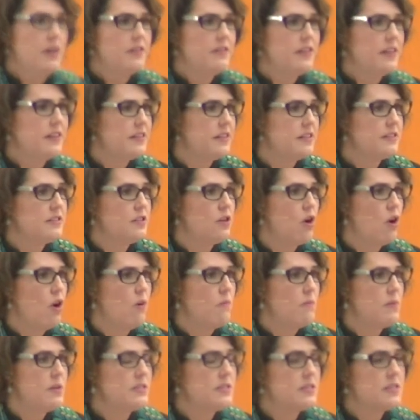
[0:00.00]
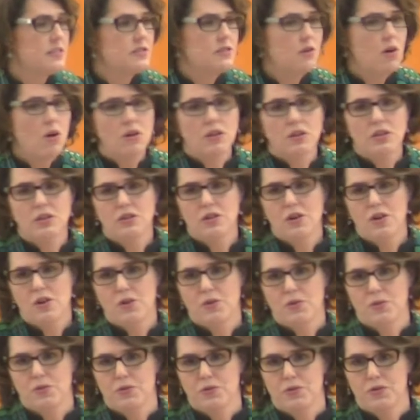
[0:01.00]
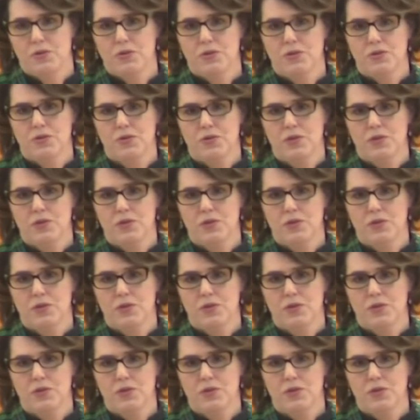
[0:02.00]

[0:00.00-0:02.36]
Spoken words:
that the psalmist is all alone,